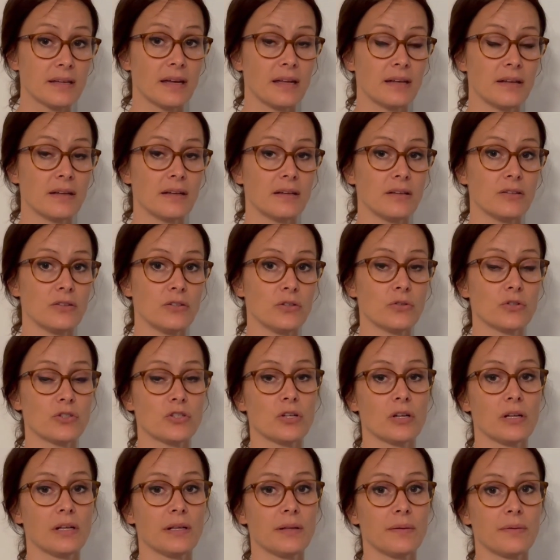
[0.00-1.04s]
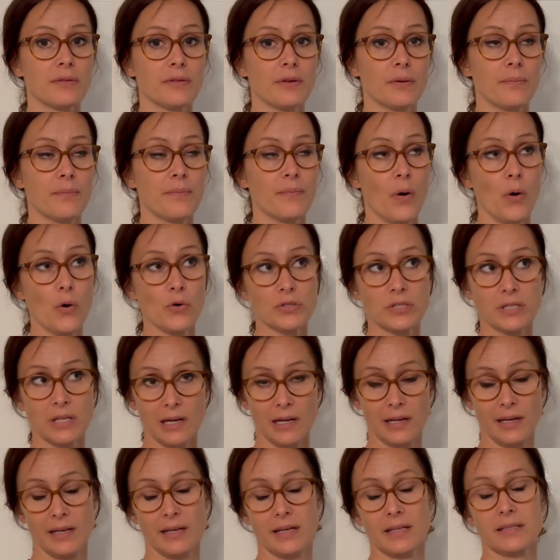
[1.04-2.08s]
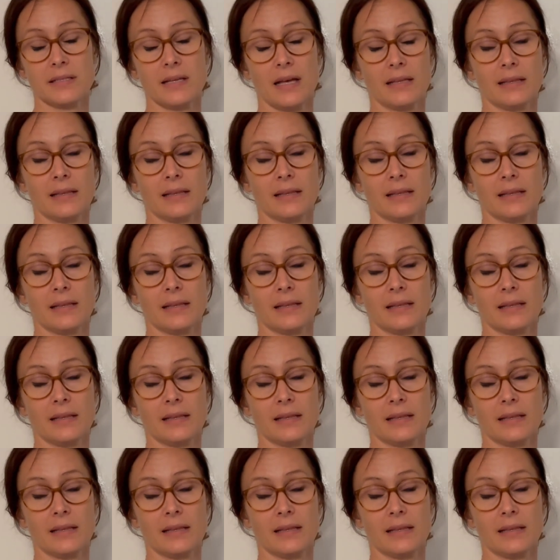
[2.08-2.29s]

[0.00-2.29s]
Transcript: and usually the most clinics,